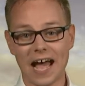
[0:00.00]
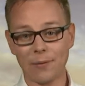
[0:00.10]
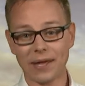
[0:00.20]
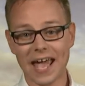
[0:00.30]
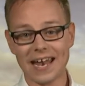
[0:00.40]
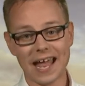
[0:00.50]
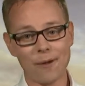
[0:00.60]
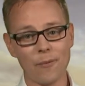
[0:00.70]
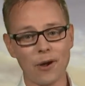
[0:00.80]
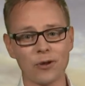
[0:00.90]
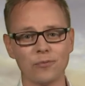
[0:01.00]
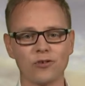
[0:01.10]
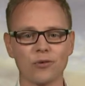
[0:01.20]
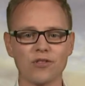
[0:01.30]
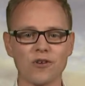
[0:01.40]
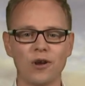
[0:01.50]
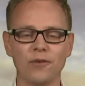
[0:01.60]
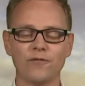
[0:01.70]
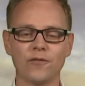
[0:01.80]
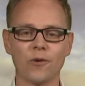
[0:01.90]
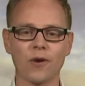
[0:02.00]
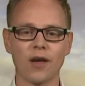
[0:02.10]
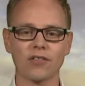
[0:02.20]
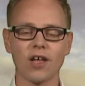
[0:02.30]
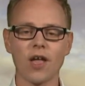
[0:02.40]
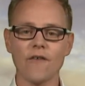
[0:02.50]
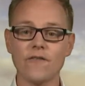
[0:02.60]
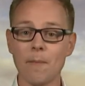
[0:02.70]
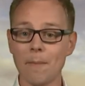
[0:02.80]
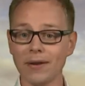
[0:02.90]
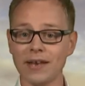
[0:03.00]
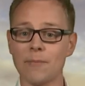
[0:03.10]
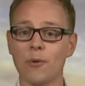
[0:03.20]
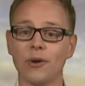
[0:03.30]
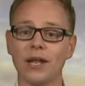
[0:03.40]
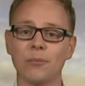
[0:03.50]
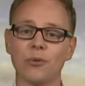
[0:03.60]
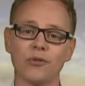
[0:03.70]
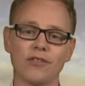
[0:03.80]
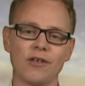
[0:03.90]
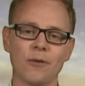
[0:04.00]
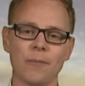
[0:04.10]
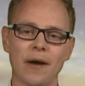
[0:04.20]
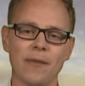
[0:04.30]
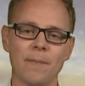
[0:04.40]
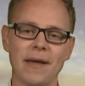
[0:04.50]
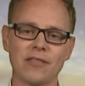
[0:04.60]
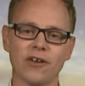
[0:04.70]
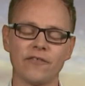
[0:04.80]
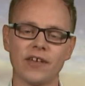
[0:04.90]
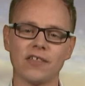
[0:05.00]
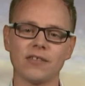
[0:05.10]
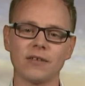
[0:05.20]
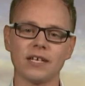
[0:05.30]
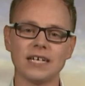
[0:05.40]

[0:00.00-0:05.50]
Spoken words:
Hello again and welcome to your Scotland forecast for Monday morning, brought to you by the Met Office.